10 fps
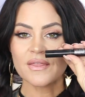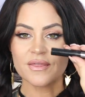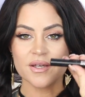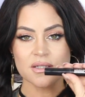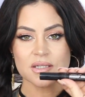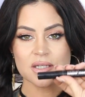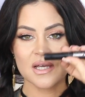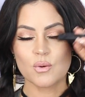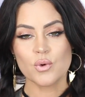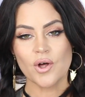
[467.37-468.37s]
this
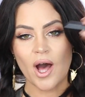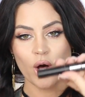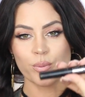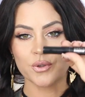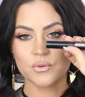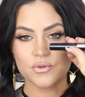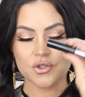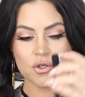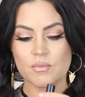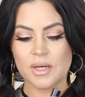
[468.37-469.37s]
will help you so